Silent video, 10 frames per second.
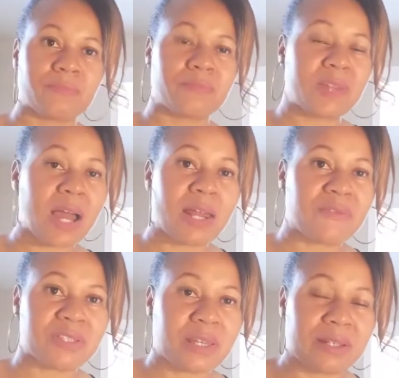not
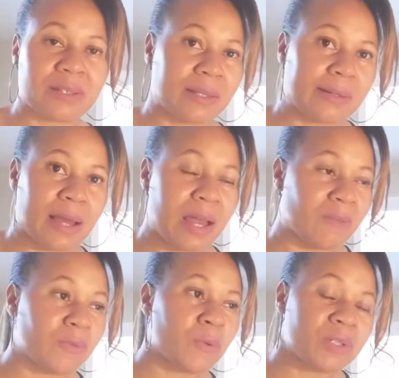ever say anything, not
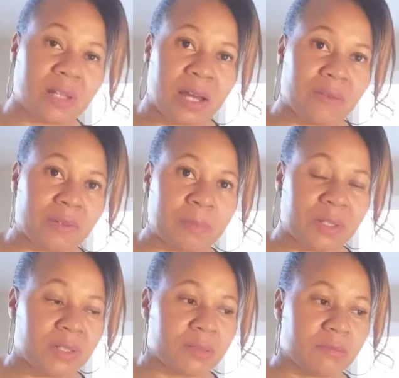have a voice, not have an
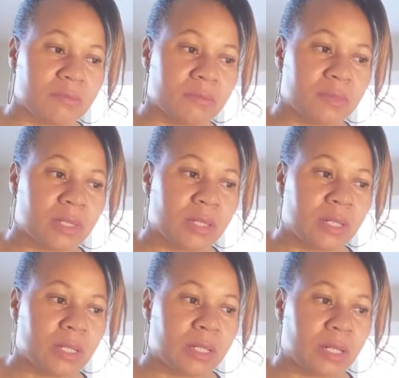opinion.
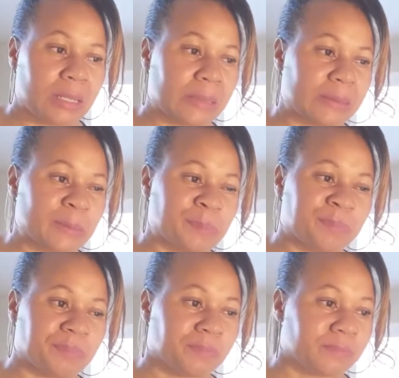
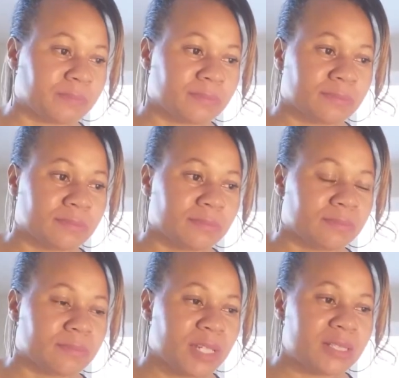Um,
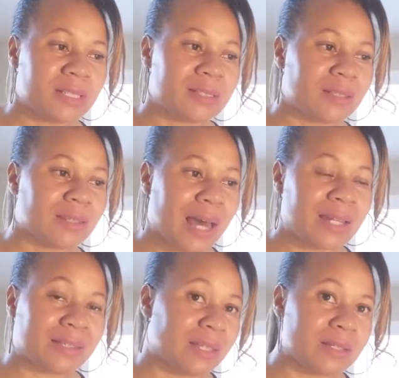it's, it's a
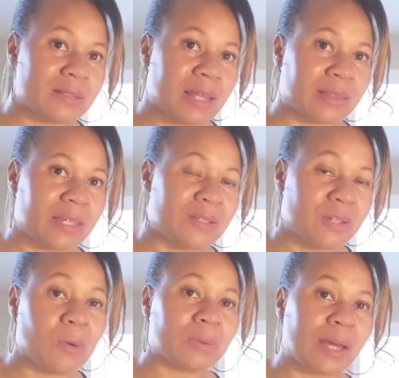lot of things that they
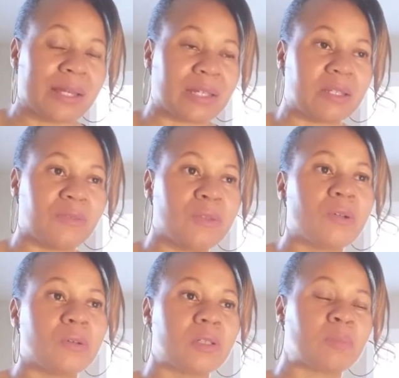don't like. And if you
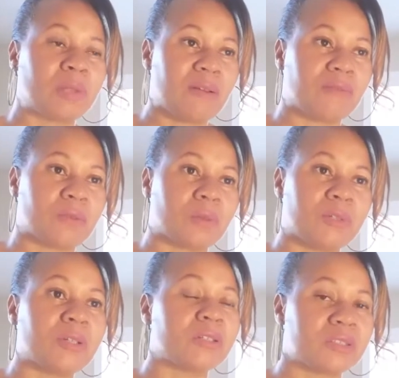go on the
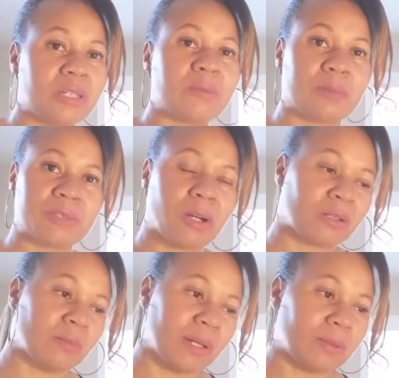platform, you're going to see what I'm
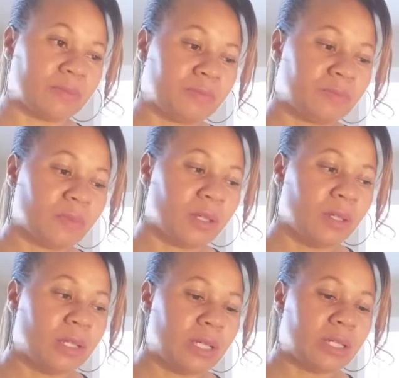talking about.
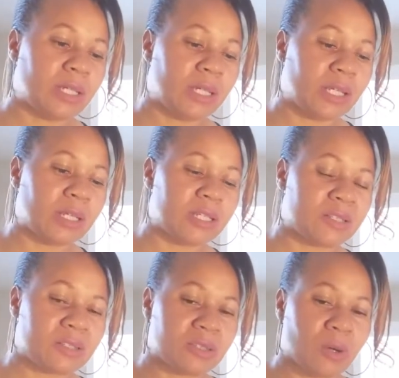It, and
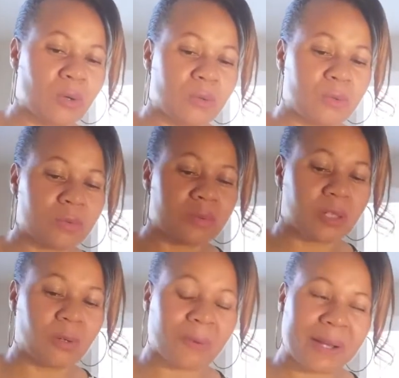it's so
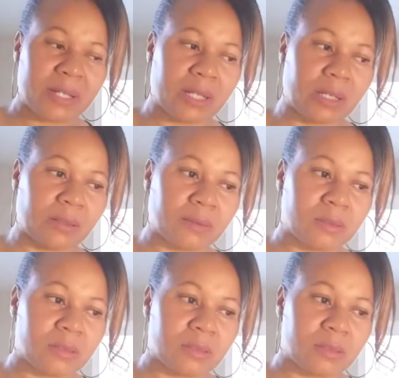degrading